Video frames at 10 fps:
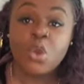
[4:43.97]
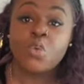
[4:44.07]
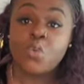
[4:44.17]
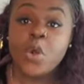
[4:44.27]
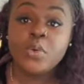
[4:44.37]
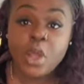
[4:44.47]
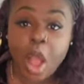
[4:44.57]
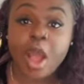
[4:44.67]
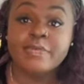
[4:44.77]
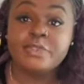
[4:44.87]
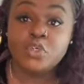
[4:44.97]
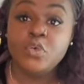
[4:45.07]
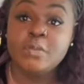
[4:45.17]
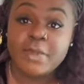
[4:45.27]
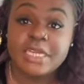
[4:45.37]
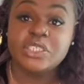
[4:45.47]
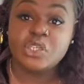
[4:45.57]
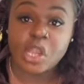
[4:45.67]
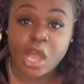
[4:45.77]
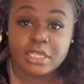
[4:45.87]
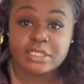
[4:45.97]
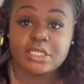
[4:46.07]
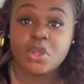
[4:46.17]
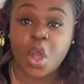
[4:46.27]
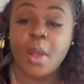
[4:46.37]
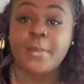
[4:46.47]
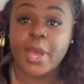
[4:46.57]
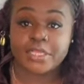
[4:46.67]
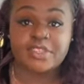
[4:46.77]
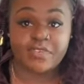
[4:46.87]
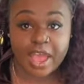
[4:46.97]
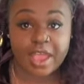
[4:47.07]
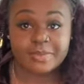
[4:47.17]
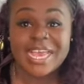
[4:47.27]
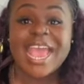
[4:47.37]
wrote off too much losses on Bossy Vibes,